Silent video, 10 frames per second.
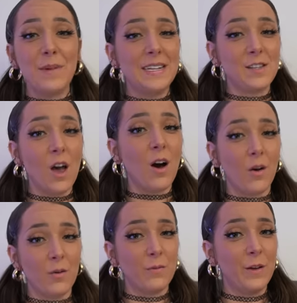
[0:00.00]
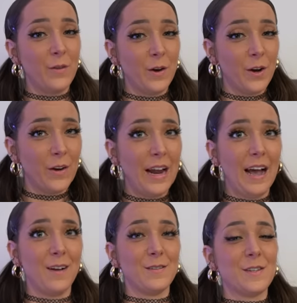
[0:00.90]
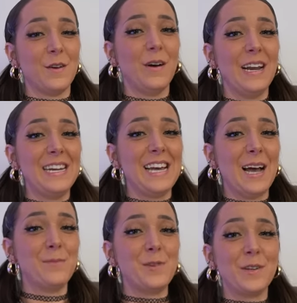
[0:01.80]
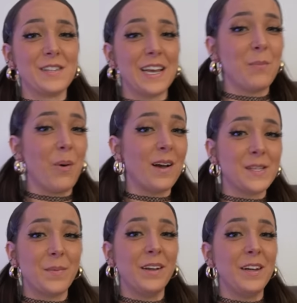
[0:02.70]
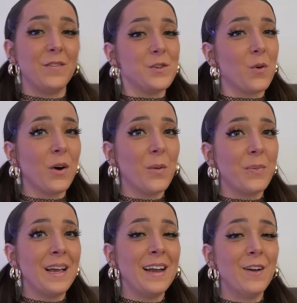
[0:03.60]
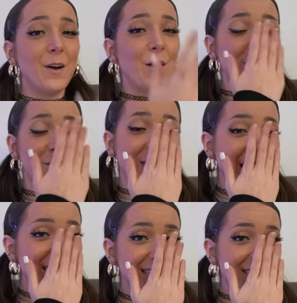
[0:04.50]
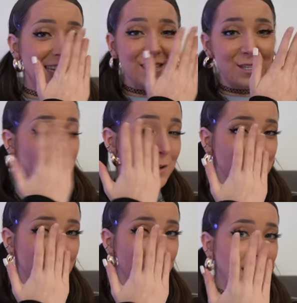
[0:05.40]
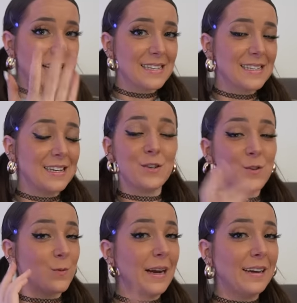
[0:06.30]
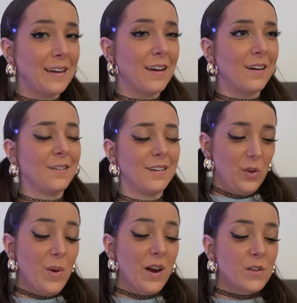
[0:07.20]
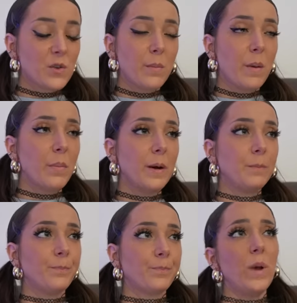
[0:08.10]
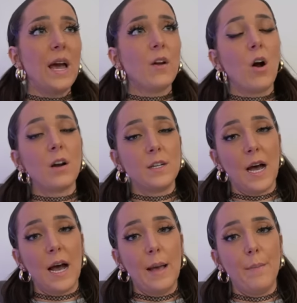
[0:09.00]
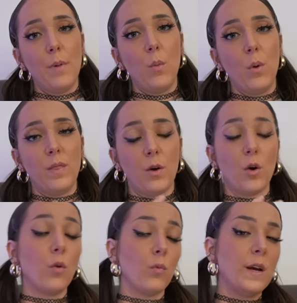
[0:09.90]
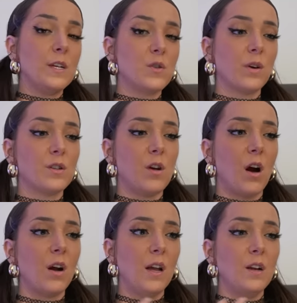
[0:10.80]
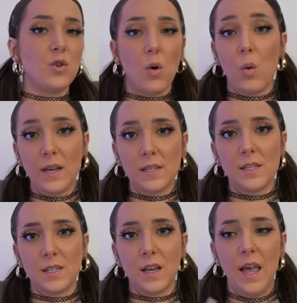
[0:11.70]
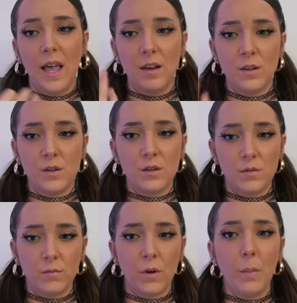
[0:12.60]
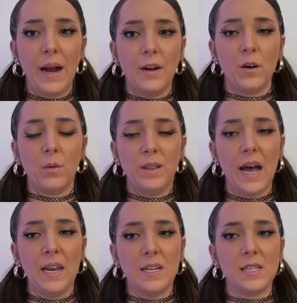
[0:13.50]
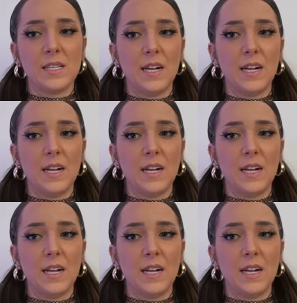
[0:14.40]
means go if you're a greyhound. So anytime there's like a possibility of a door opening, her face is like smooshed up against it. She's ready to go. You might also remember we had a hard time with her resource guarding toys. And reminder, what that is,